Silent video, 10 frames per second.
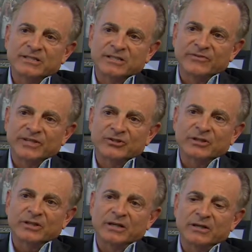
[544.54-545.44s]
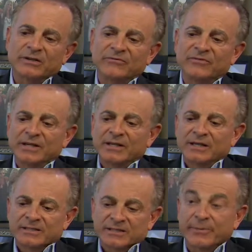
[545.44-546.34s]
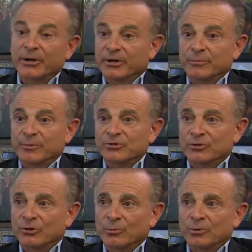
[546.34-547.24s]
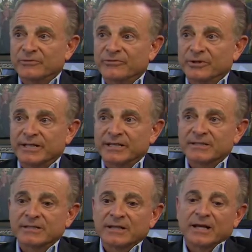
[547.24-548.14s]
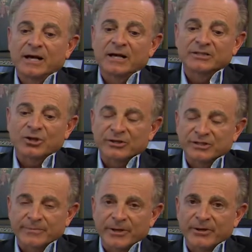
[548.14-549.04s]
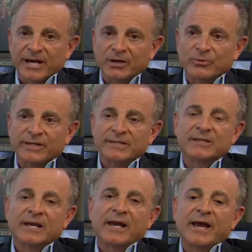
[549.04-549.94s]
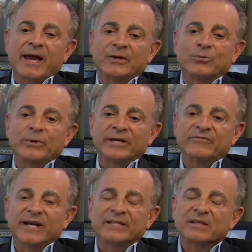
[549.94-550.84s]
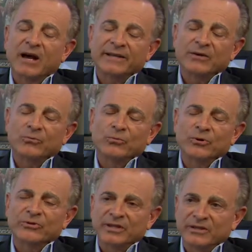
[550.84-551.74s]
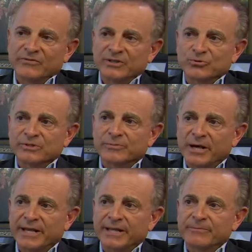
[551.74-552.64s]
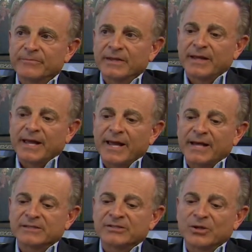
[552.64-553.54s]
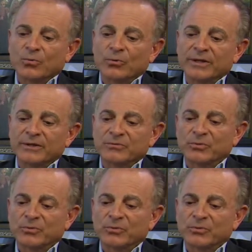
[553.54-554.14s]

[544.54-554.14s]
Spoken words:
division of Sperry Commercial Global Affiliates. It's called Sperry Equities, and we invest high net worth individuals' money. And so we